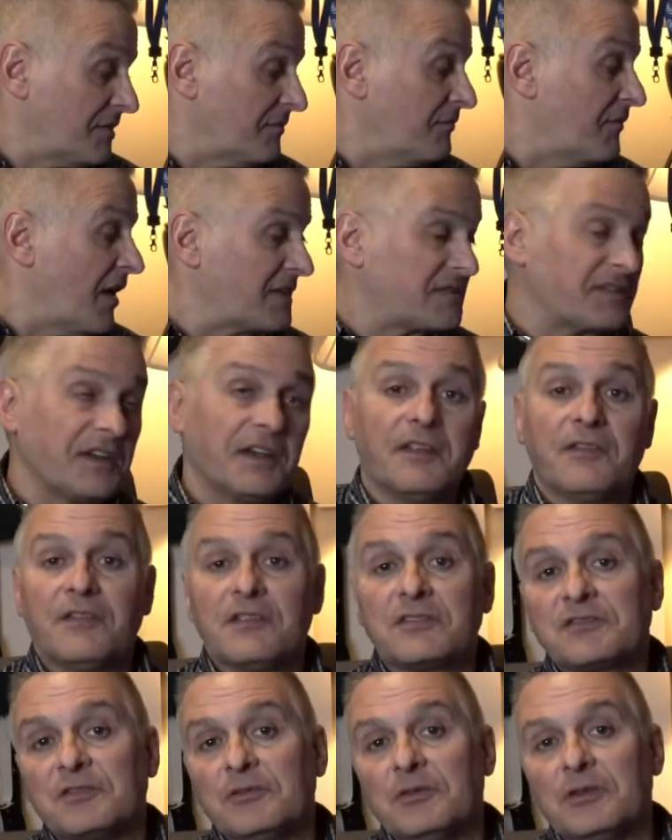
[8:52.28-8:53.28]
invested in
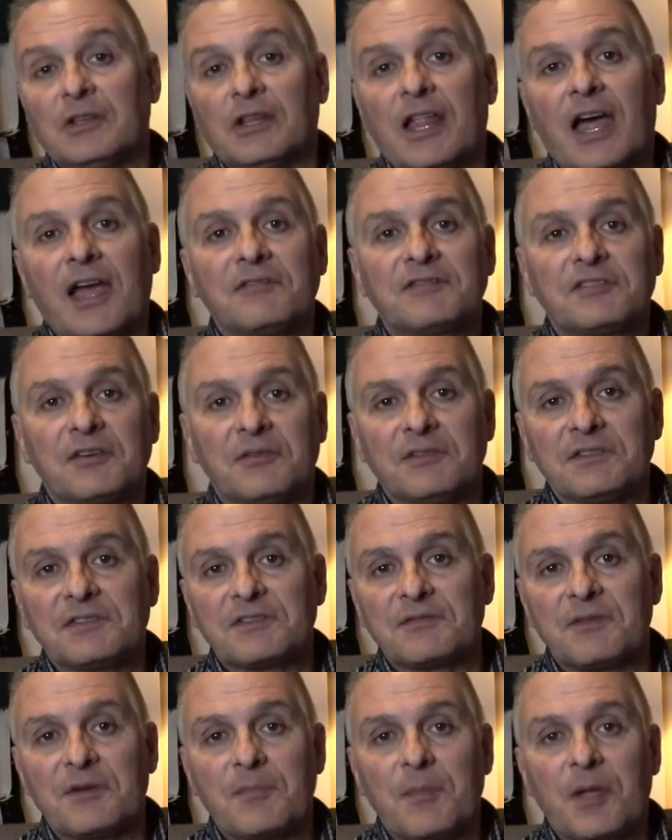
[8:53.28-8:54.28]
the StudioLive
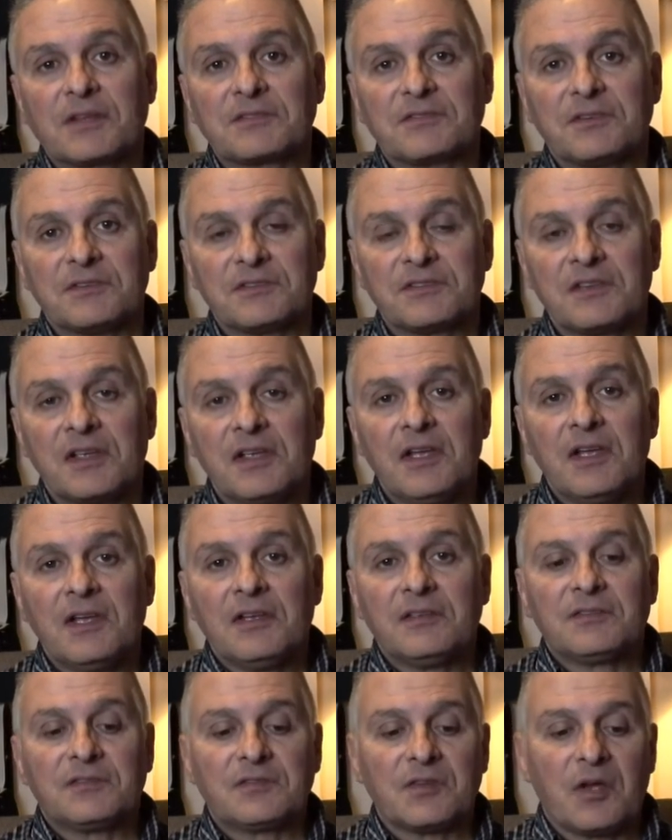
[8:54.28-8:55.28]
Series 3 mixers.
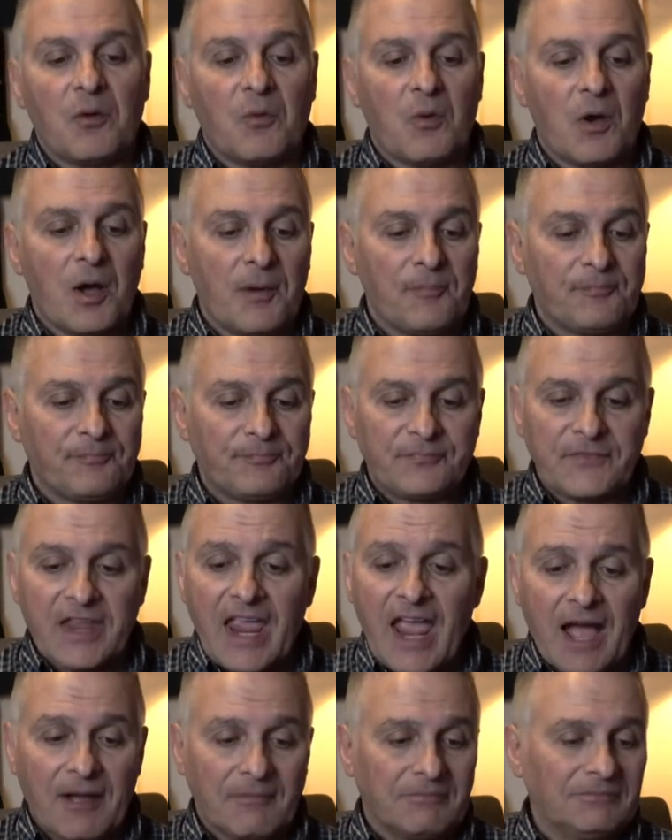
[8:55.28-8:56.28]
So
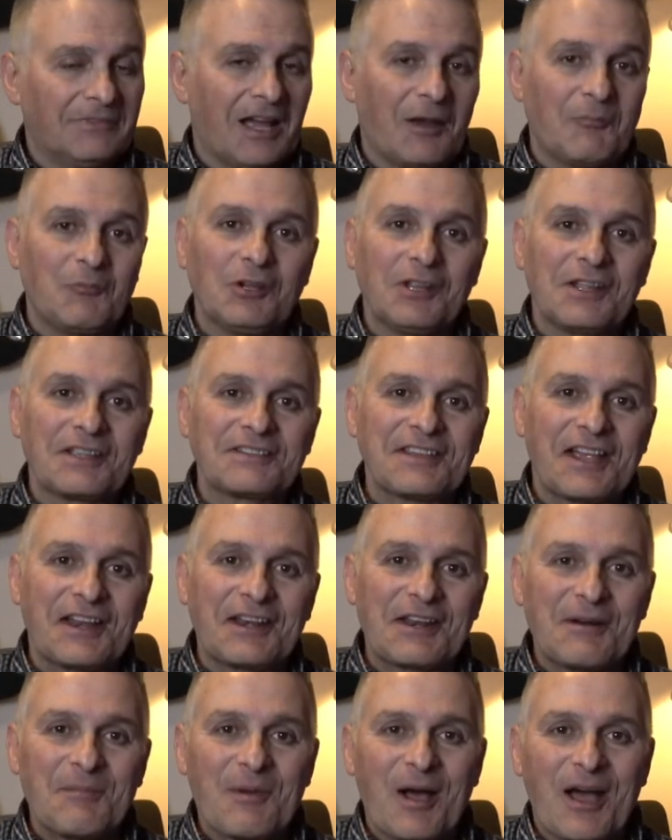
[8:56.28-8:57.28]
yeah, I'm really
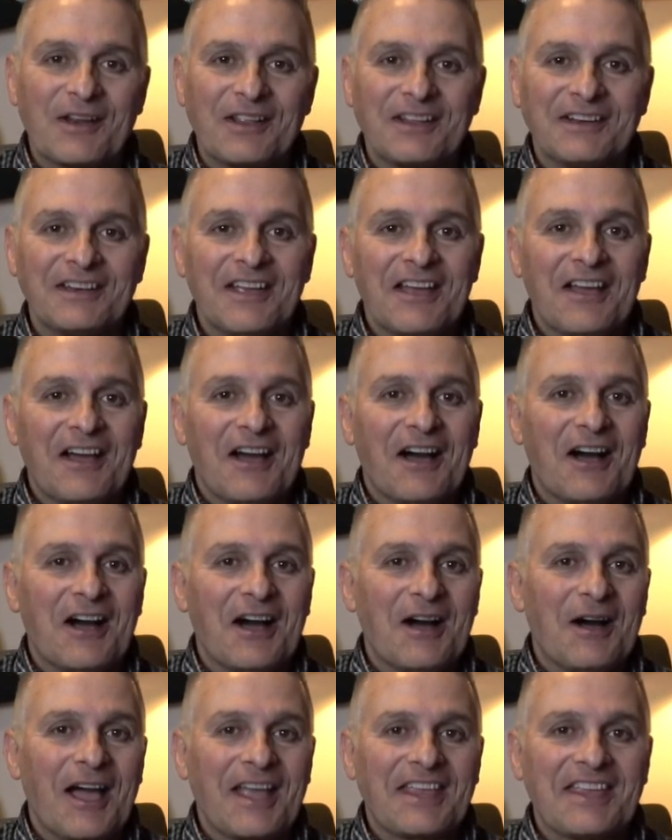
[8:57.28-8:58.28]
excited about it.
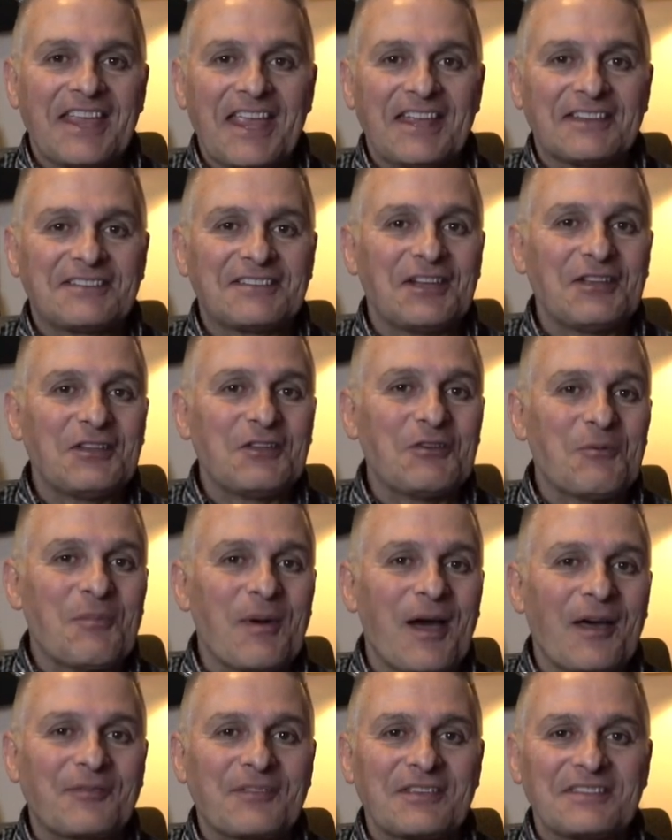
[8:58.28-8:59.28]
I can't tell you
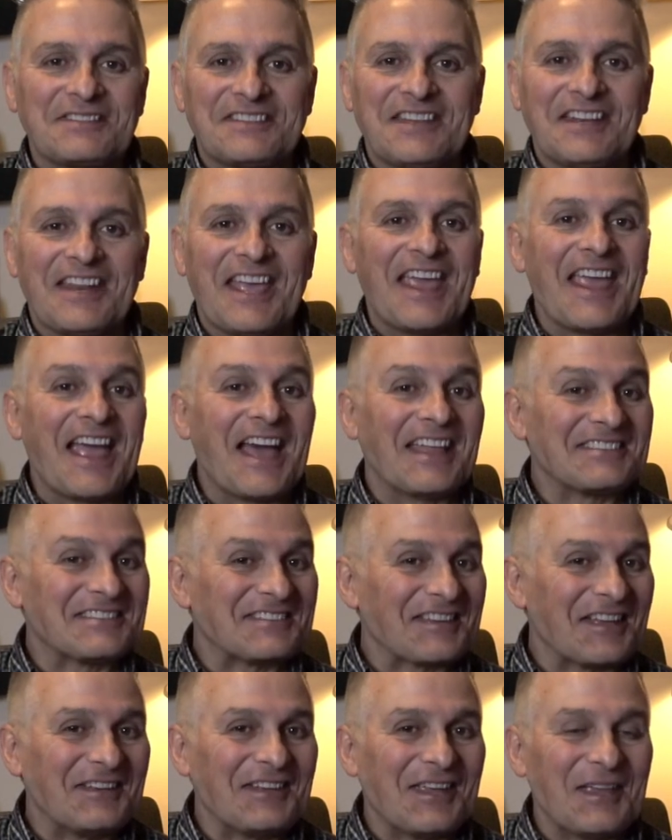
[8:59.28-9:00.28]
about this today on
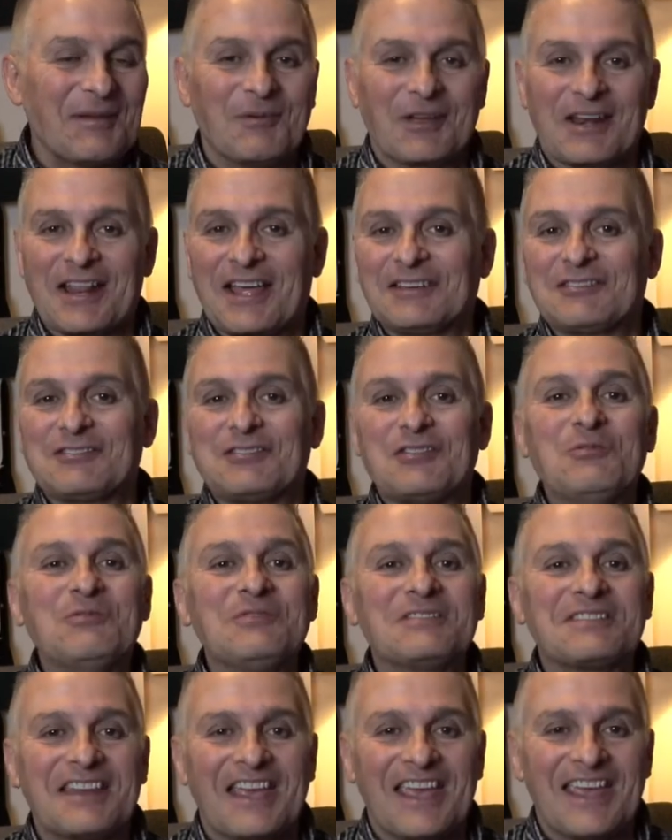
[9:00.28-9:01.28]
Sunday, but on
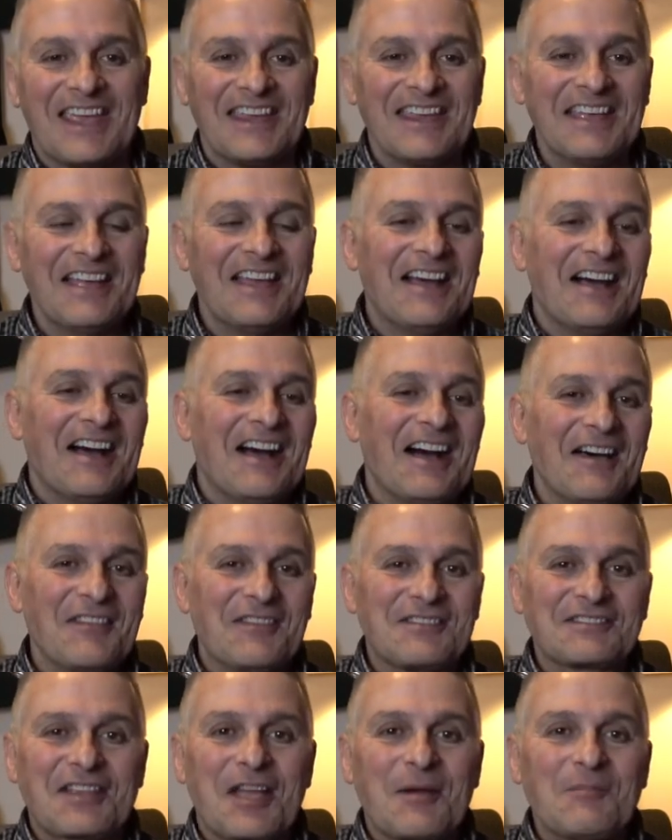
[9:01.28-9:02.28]
Tuesday,
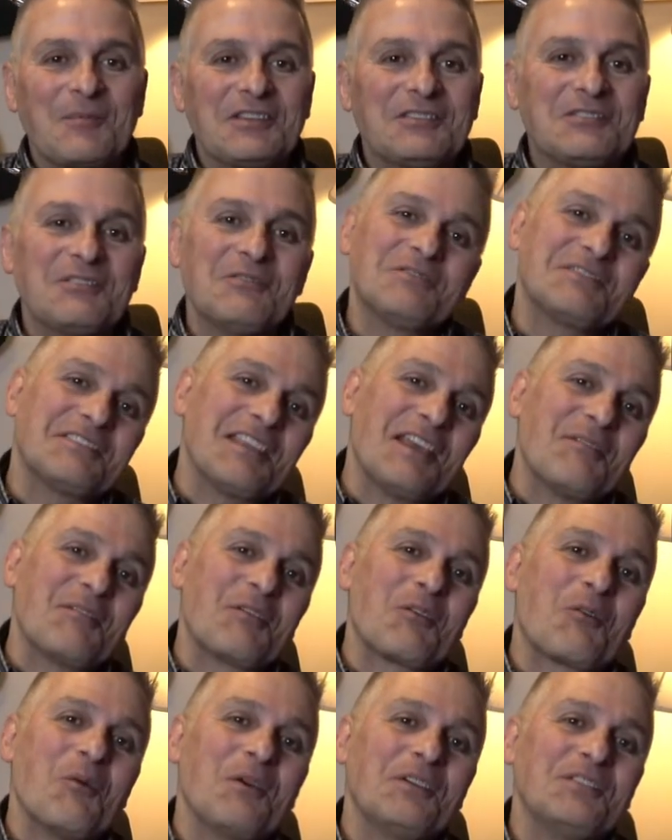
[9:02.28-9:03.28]
this coming Tuesday,
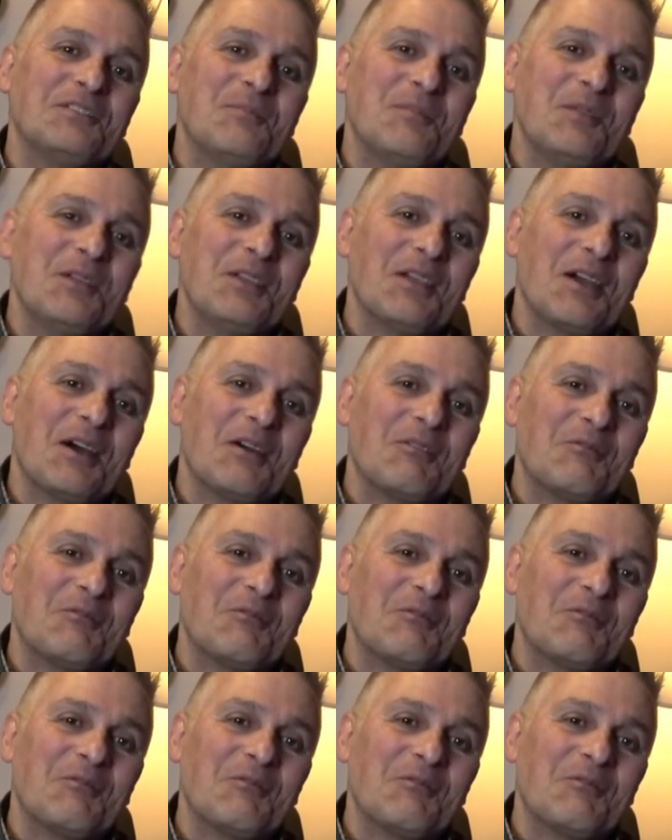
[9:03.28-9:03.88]
they're going to be